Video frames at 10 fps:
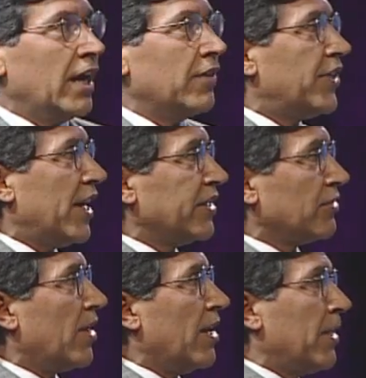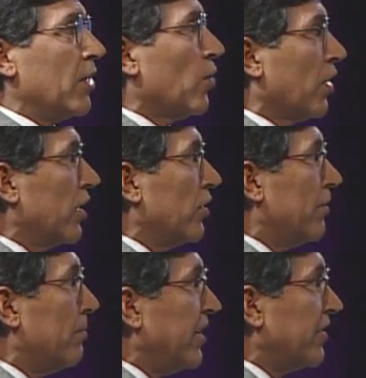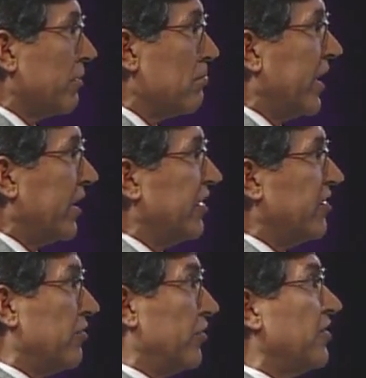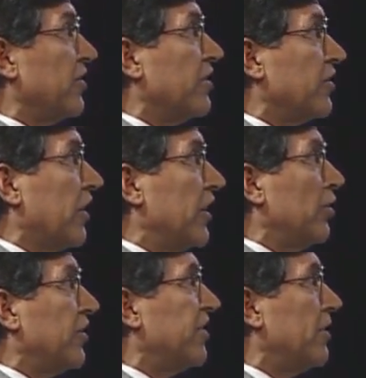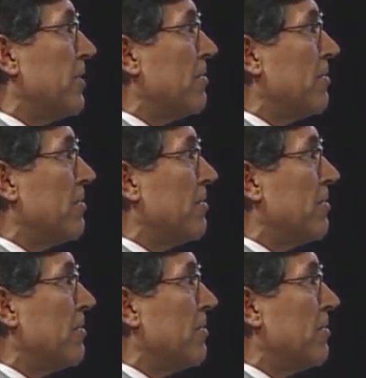And that is why, by working on the basic mechanisms of disease to heal the cell